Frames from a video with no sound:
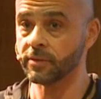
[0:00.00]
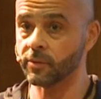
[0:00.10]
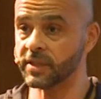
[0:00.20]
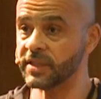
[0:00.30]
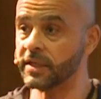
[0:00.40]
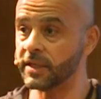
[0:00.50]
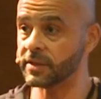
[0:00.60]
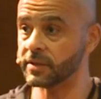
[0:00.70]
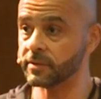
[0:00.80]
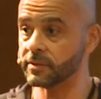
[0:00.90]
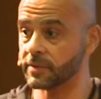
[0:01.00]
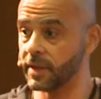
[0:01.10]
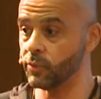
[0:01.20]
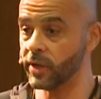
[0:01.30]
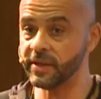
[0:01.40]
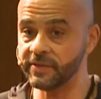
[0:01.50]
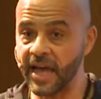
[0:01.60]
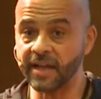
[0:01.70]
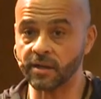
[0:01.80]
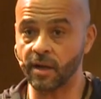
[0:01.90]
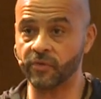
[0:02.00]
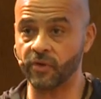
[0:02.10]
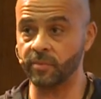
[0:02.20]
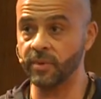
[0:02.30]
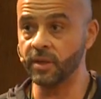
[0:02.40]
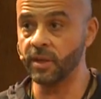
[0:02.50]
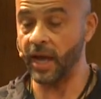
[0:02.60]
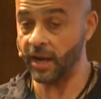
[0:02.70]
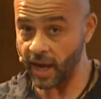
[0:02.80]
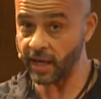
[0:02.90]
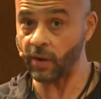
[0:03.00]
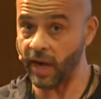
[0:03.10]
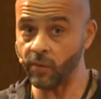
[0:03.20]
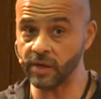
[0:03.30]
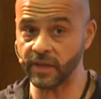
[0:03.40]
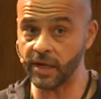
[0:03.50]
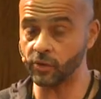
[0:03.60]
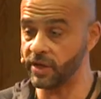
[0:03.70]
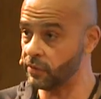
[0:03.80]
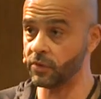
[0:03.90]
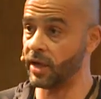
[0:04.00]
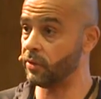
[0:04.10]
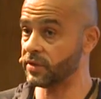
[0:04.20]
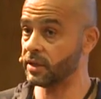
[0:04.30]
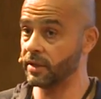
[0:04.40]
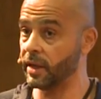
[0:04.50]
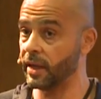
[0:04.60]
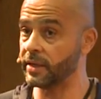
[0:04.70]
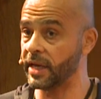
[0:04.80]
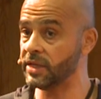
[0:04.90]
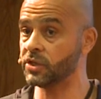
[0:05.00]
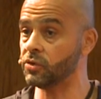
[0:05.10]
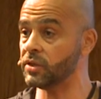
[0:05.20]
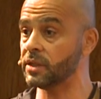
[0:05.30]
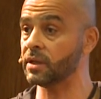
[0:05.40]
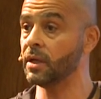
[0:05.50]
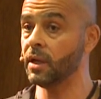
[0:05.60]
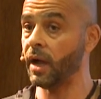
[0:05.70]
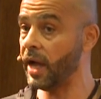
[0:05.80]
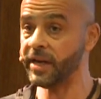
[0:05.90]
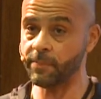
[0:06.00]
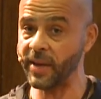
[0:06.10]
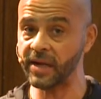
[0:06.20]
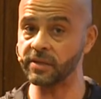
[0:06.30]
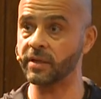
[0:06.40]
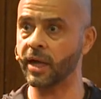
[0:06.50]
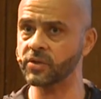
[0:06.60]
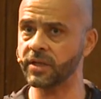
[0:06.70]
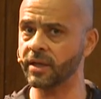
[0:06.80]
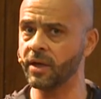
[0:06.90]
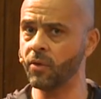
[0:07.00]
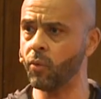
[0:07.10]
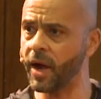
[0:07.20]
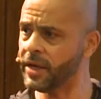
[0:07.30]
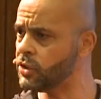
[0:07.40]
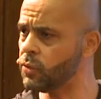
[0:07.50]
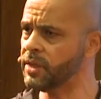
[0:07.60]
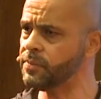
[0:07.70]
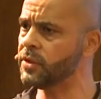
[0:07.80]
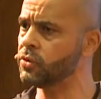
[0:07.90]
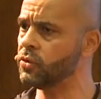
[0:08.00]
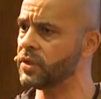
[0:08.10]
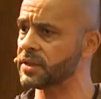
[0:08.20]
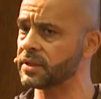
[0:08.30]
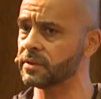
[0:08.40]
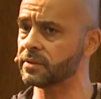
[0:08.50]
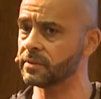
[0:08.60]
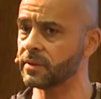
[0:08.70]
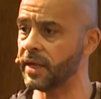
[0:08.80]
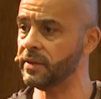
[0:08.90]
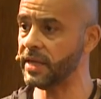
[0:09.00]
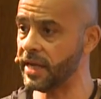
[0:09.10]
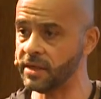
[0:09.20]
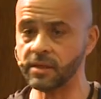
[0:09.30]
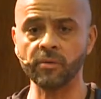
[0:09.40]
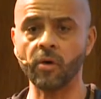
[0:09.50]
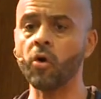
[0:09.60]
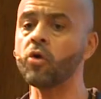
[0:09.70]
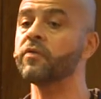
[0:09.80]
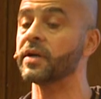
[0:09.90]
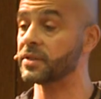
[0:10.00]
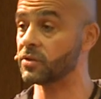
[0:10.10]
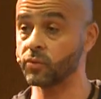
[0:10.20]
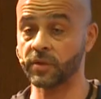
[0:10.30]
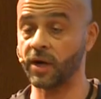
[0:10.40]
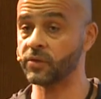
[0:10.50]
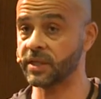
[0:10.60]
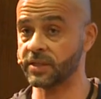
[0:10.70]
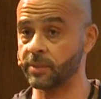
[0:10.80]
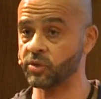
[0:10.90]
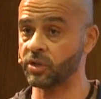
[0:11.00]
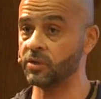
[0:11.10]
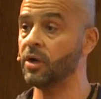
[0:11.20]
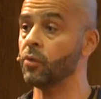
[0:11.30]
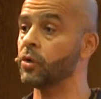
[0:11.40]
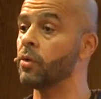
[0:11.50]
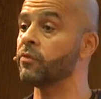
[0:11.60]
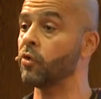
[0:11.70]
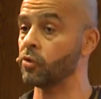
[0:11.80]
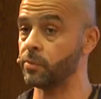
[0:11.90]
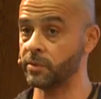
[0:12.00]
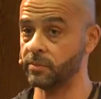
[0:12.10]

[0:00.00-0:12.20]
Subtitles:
What's serious, right? Where did that come from? And I will tell you, even though I was an A student, I rebelled. I was like, why do you want me to do this? And then all of us, without exception, we conform.